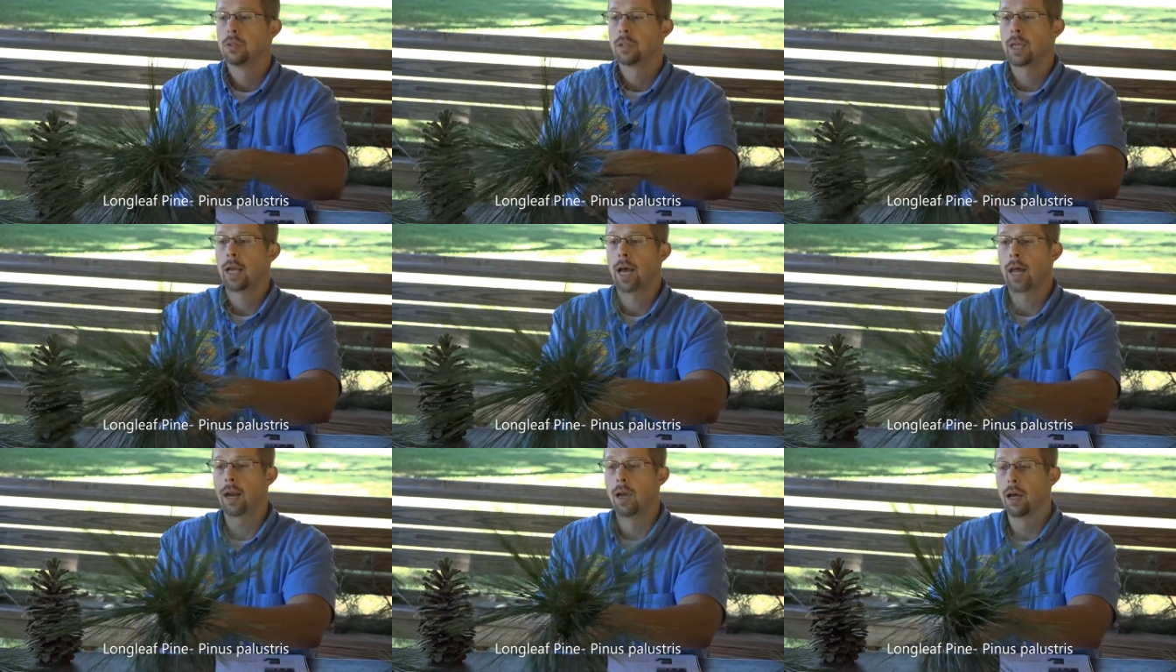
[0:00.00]

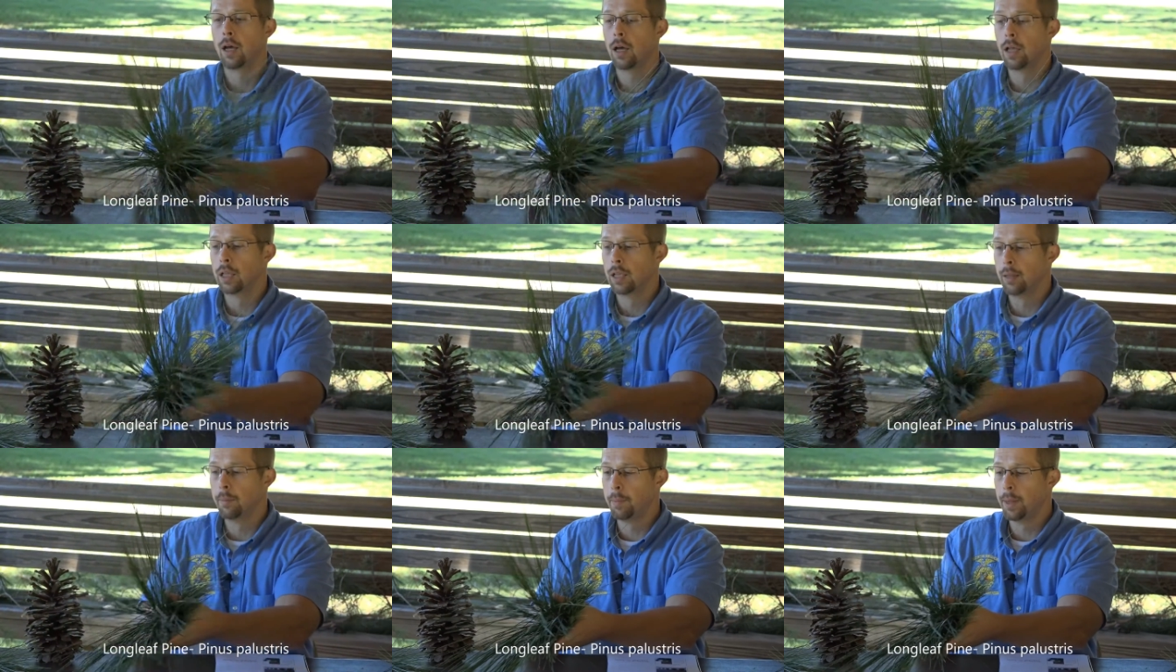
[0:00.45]
kind of
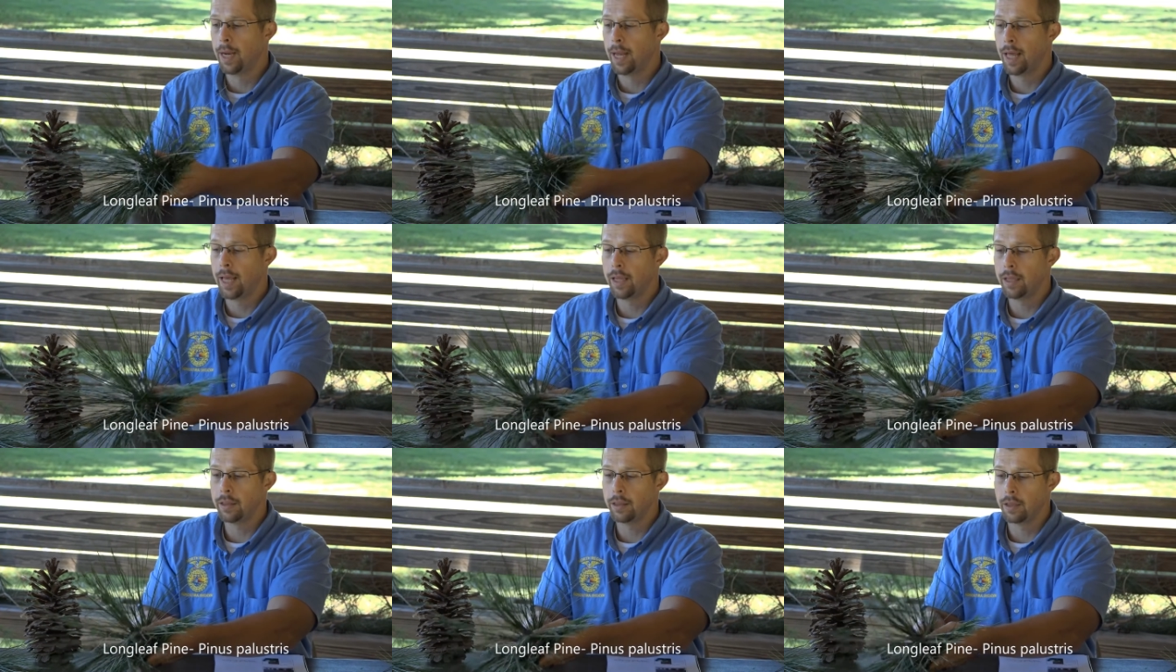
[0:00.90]

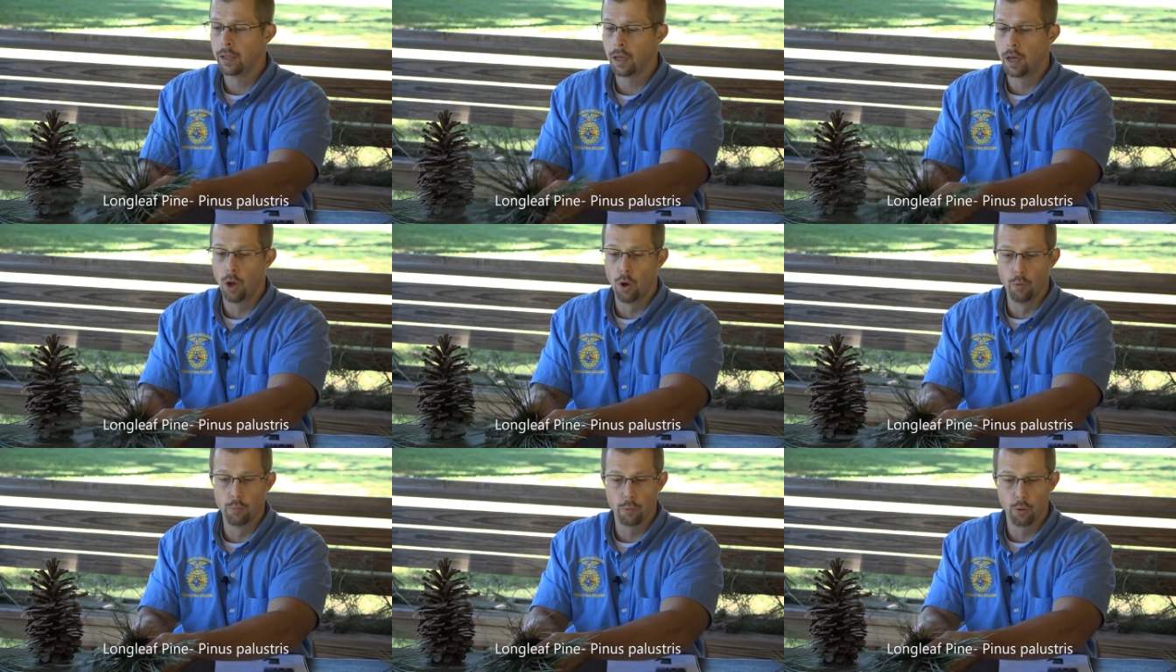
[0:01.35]
eliminate
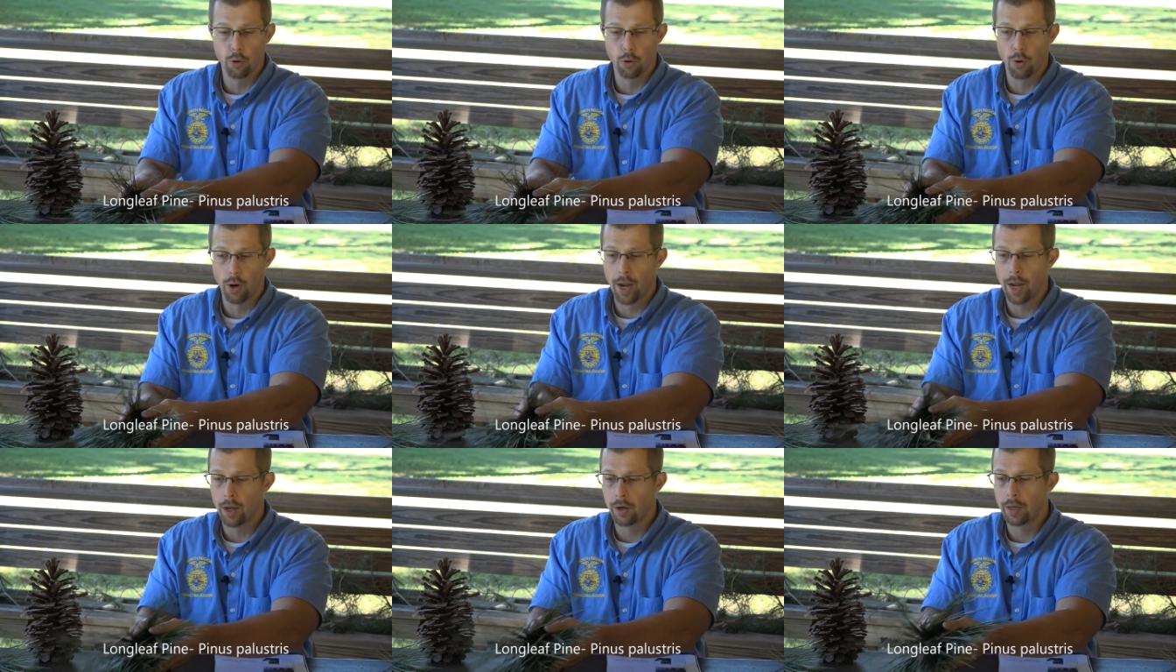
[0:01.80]
the
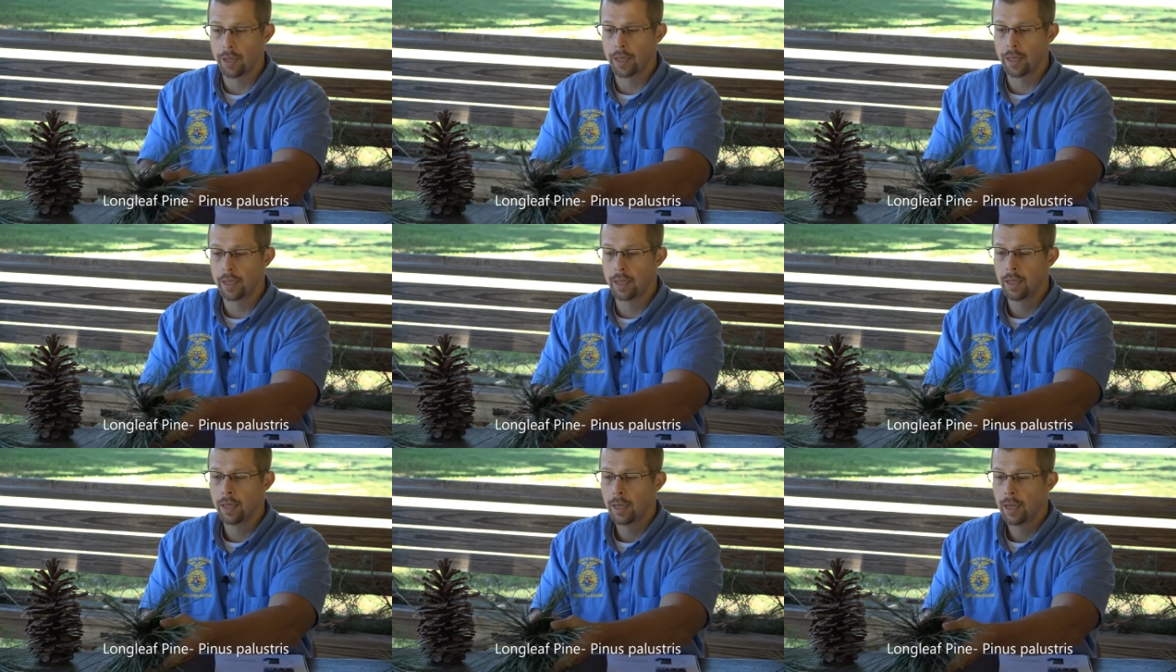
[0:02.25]

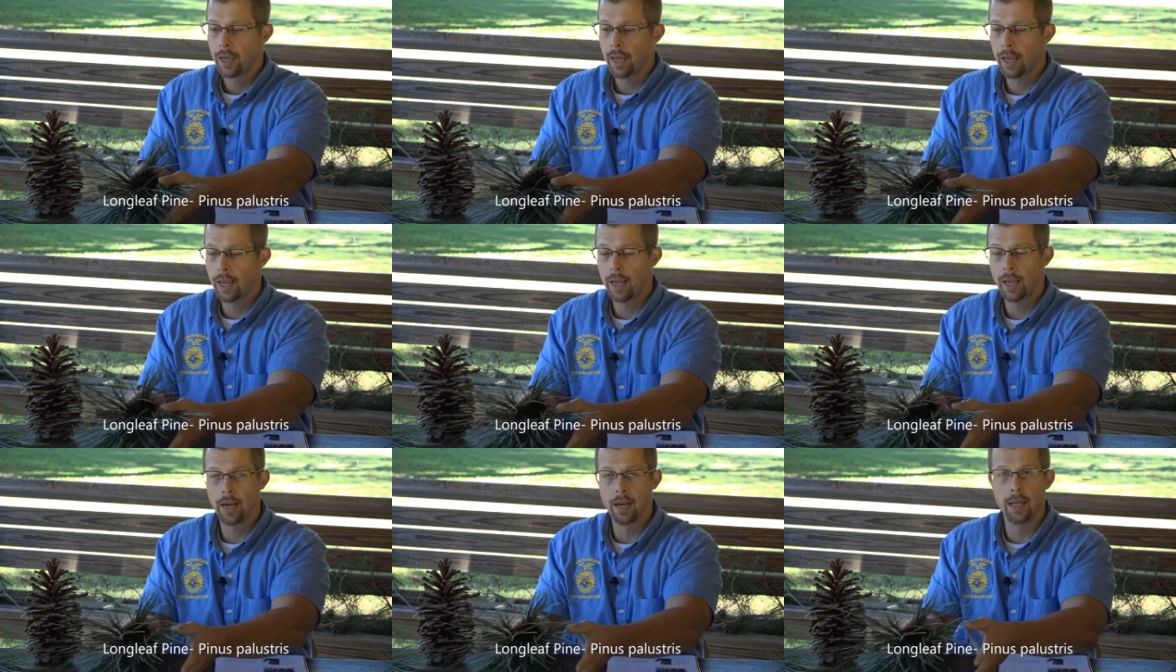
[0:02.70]
overcrowding
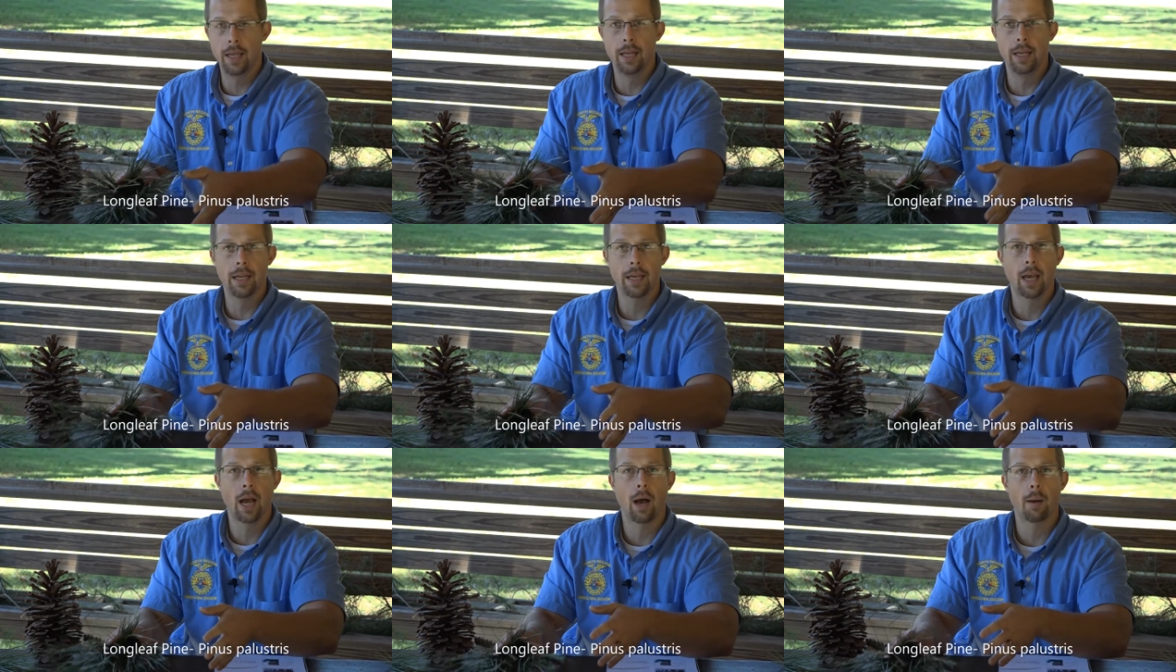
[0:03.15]
and
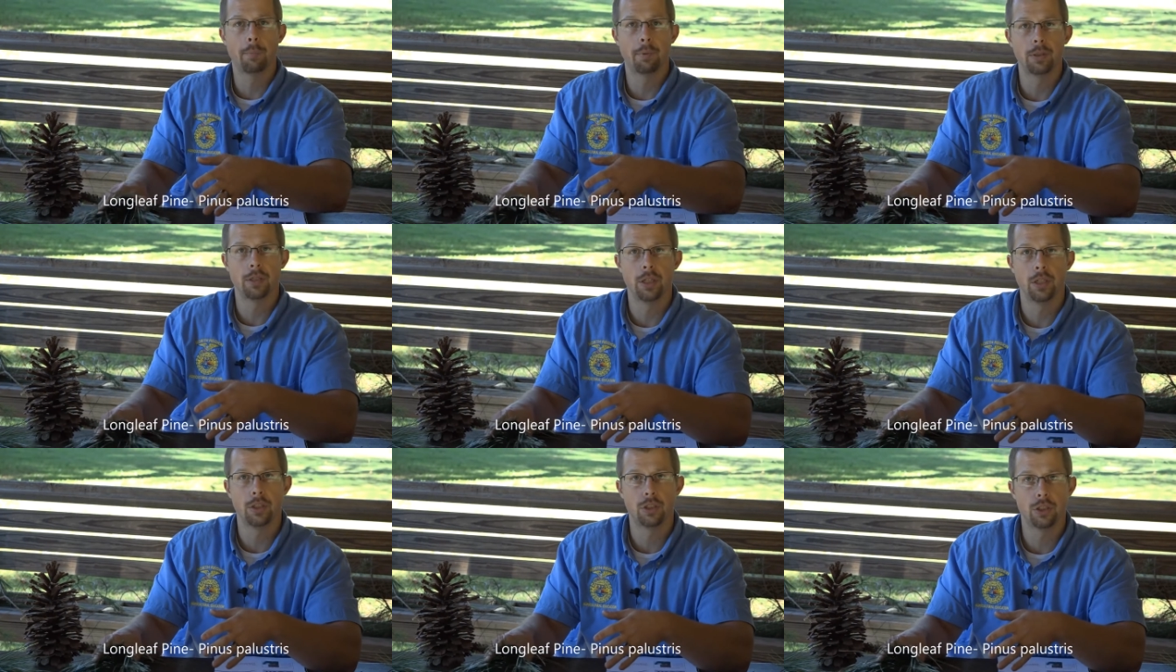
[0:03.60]
any
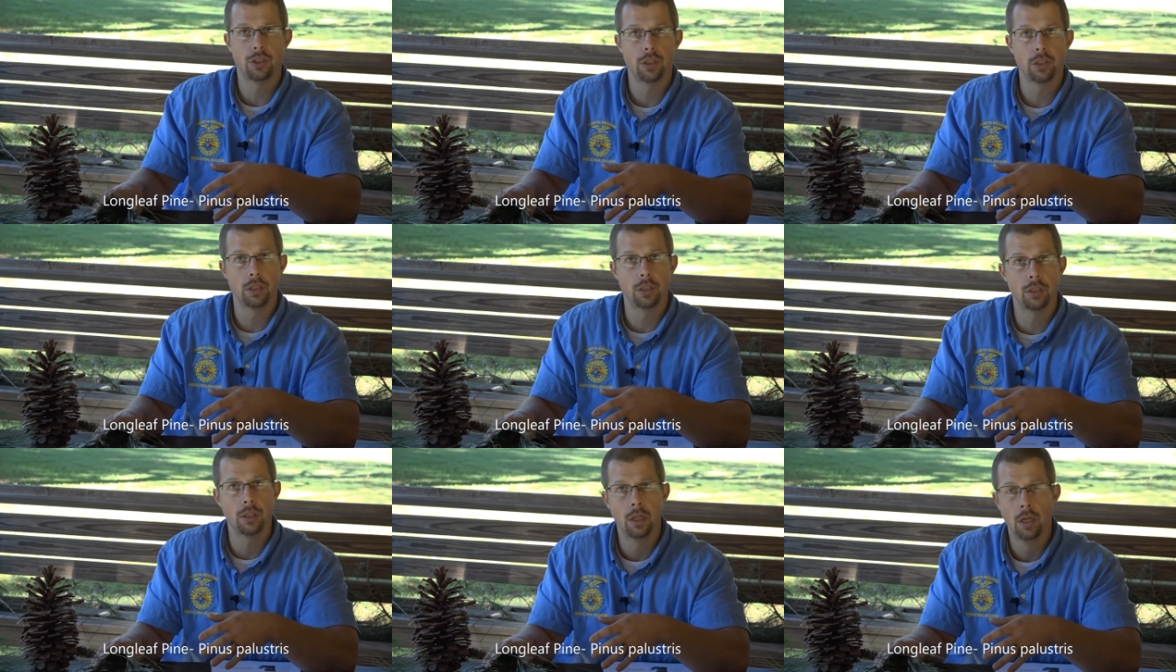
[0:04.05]

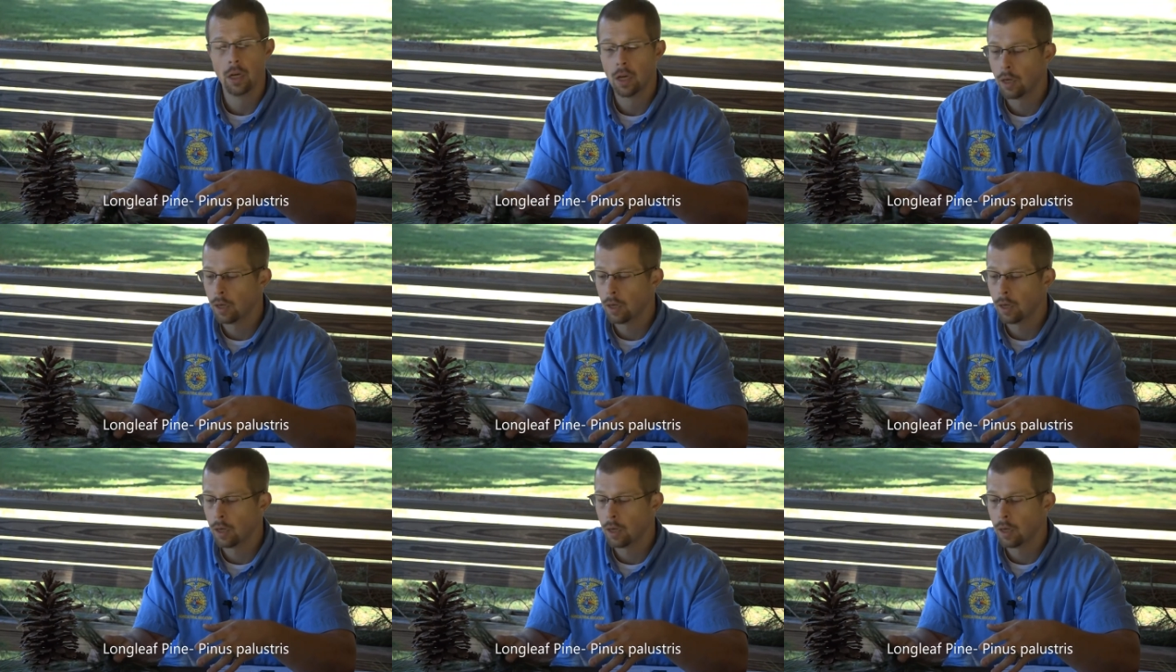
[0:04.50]
competition